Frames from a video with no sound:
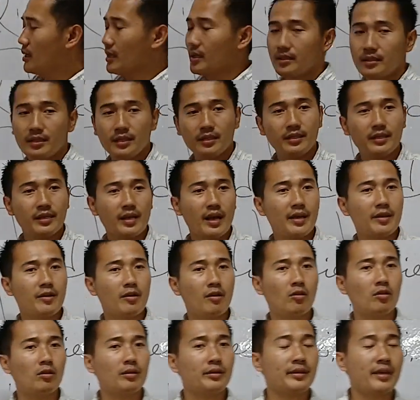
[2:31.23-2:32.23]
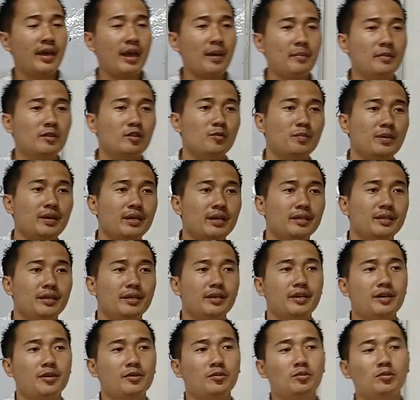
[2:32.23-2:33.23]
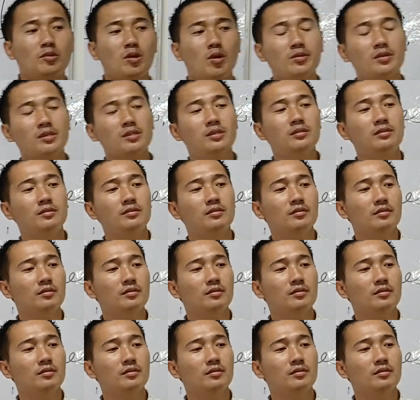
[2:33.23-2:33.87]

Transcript: NITI Aayog came to being in the year 2000.